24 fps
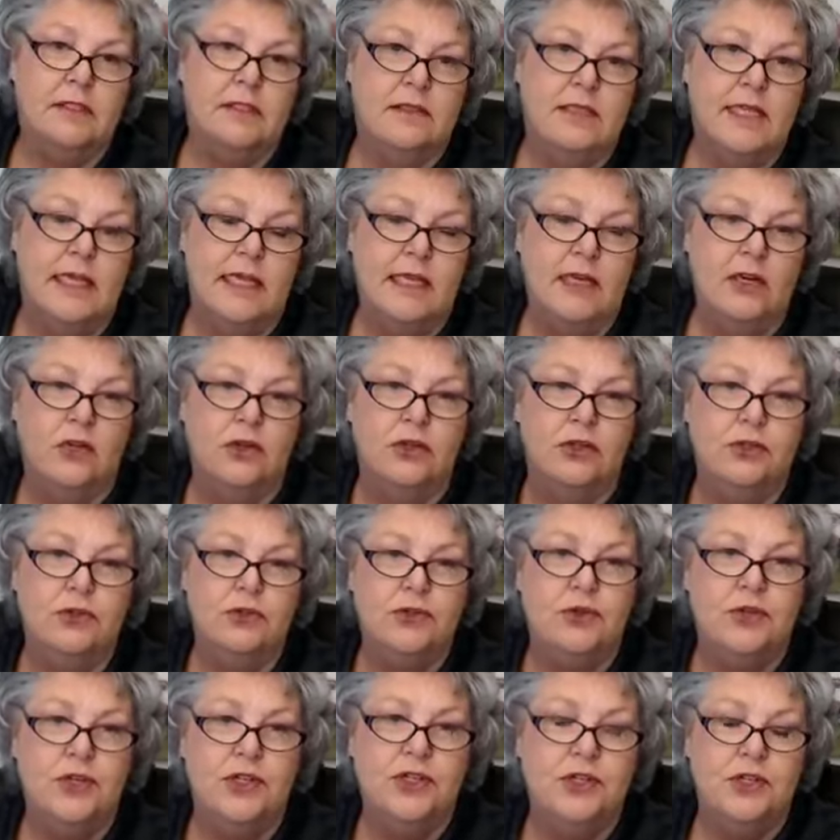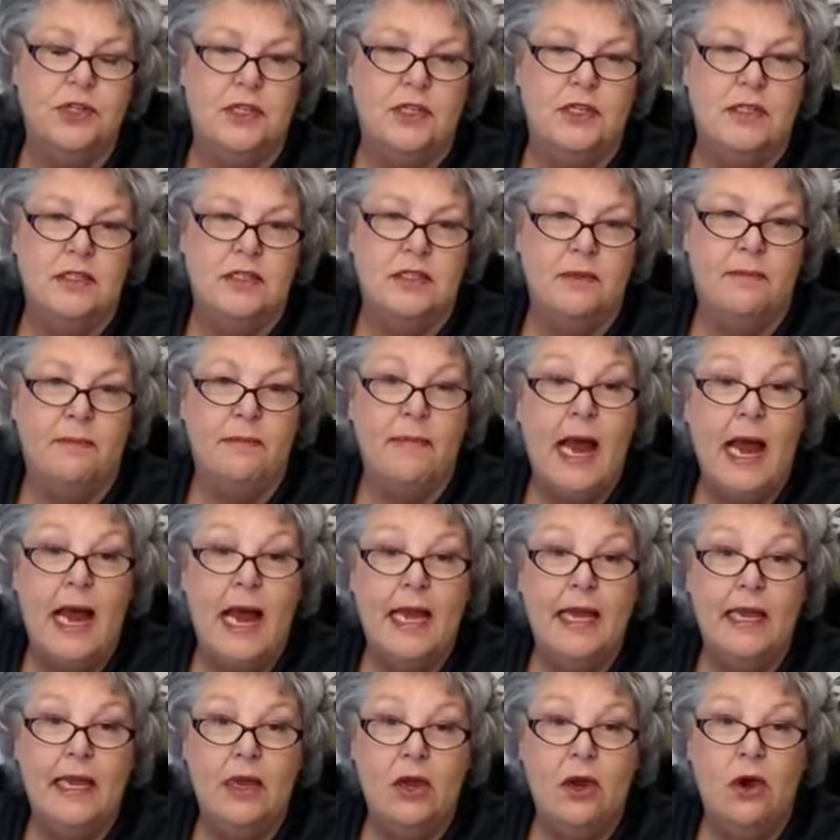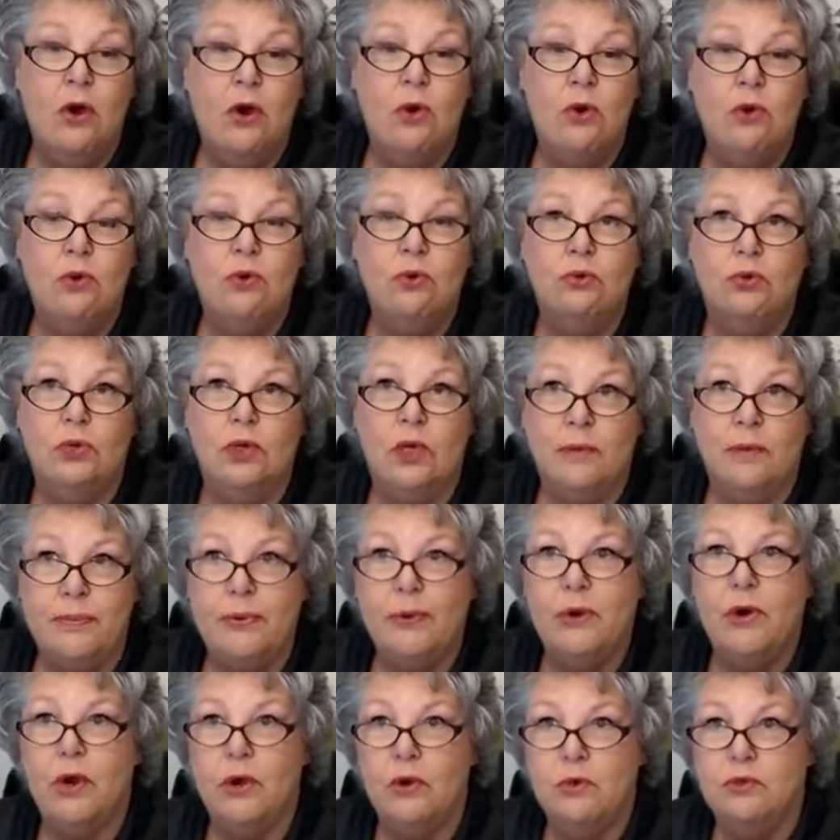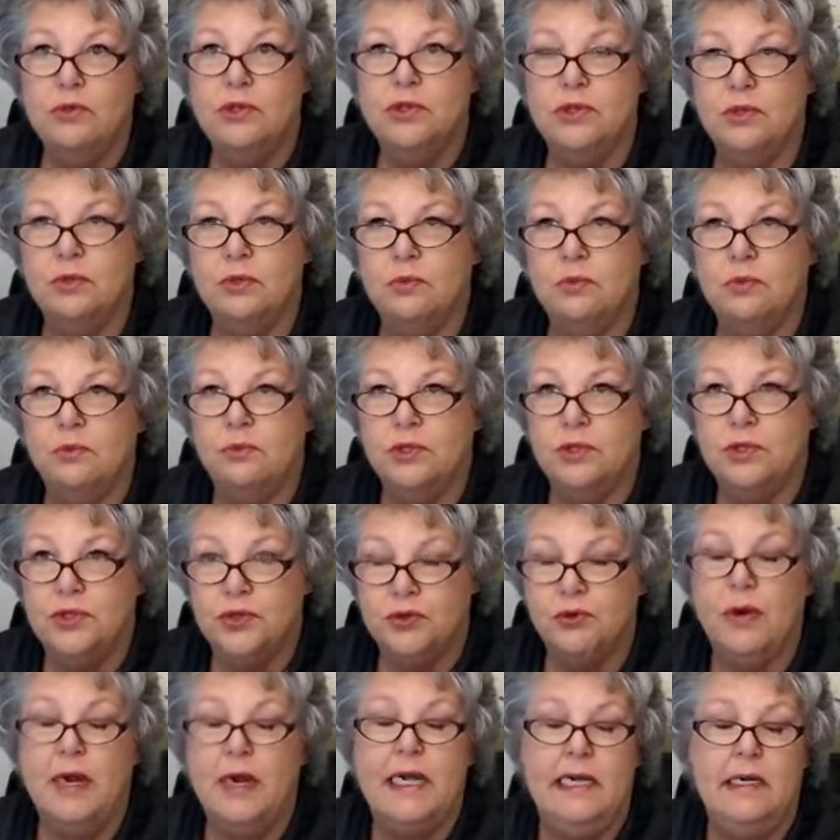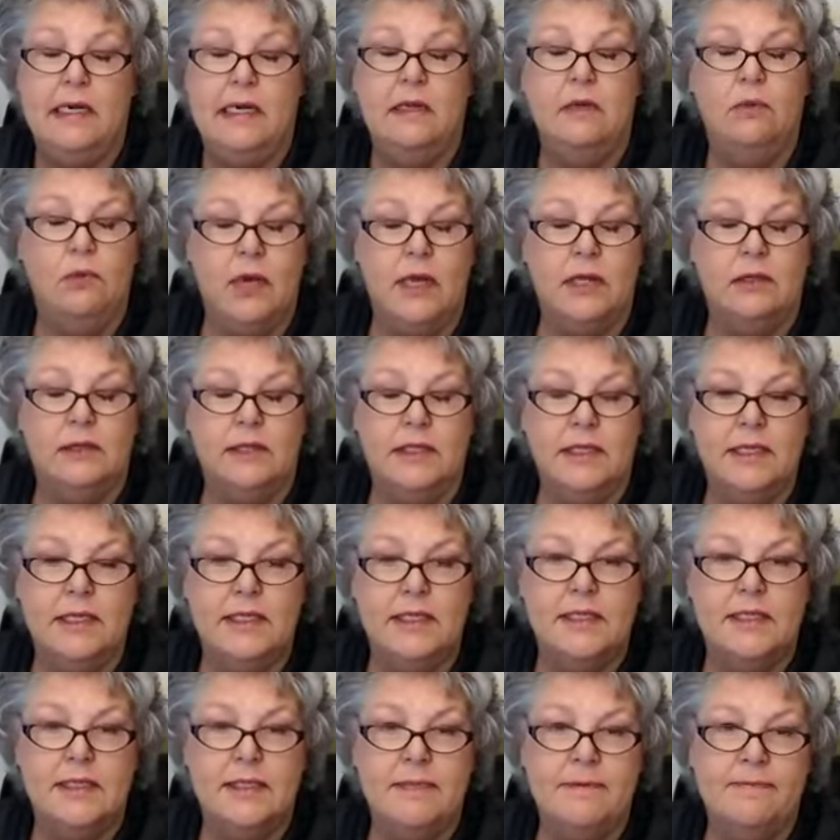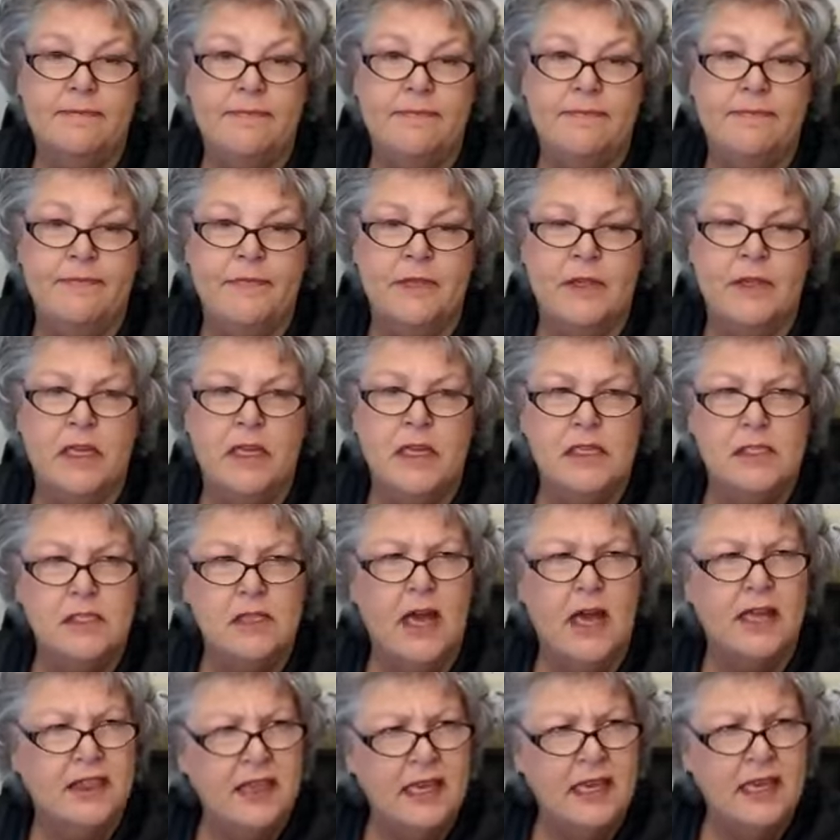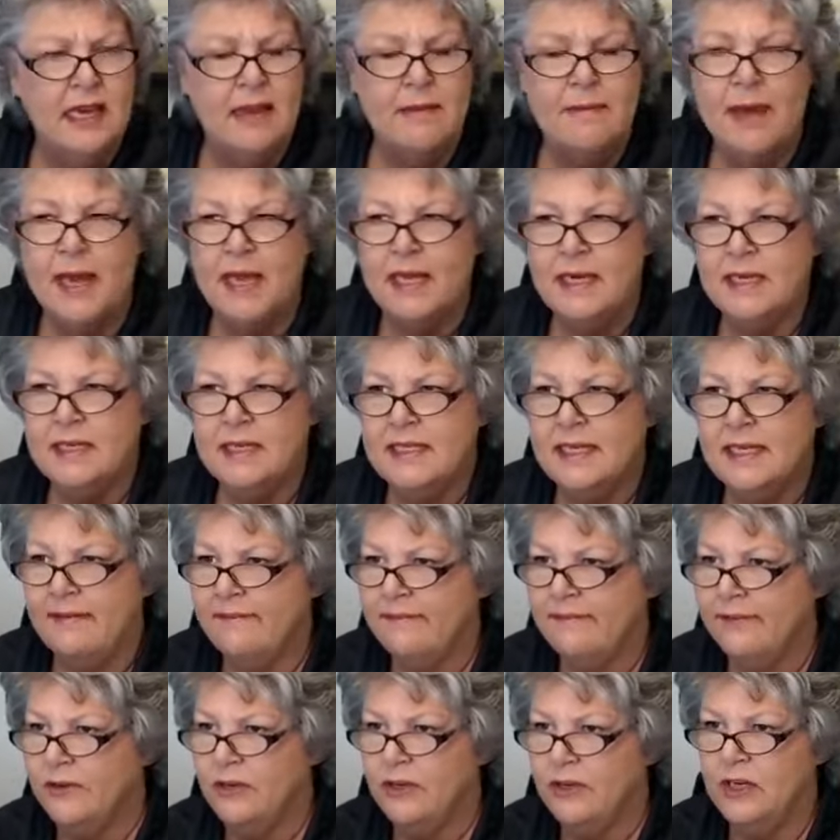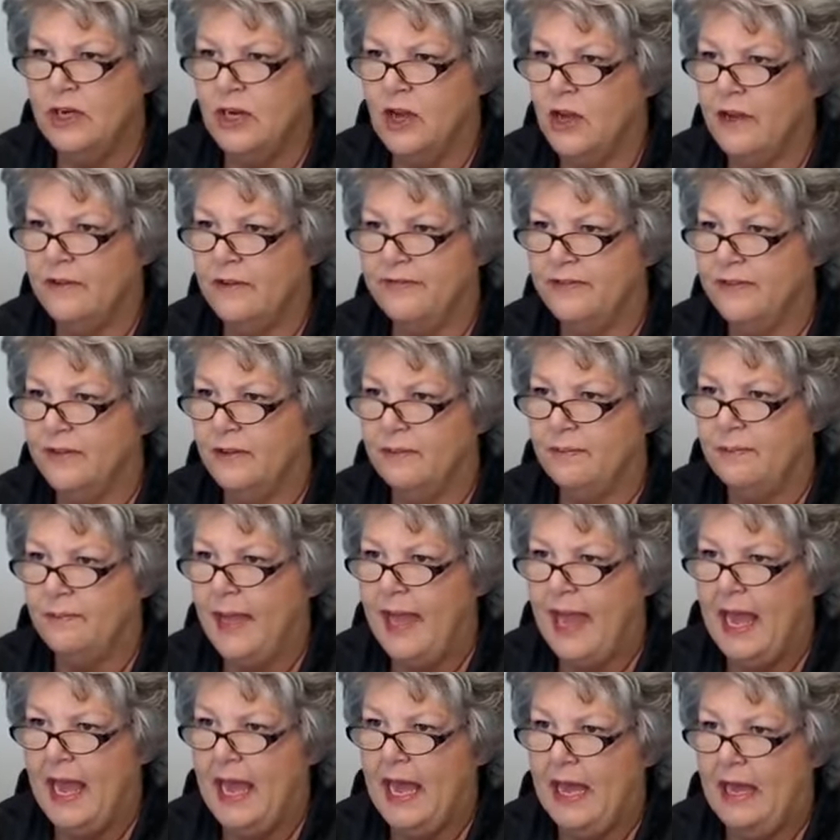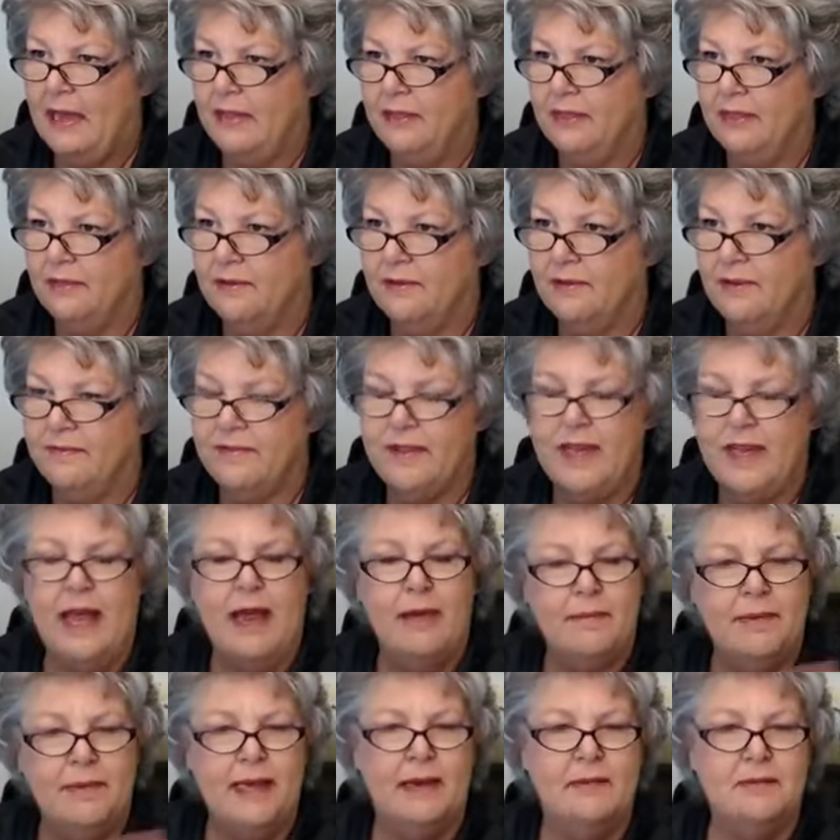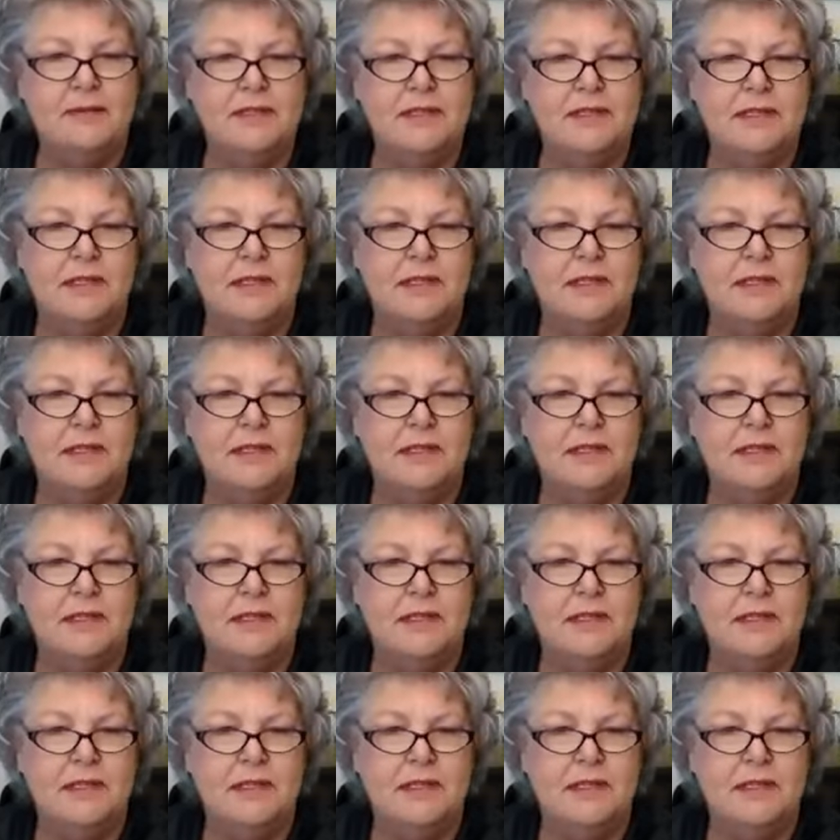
taking on nutrition into my own approach to training and wellness. So I think I might have diverted off the path of that, but that was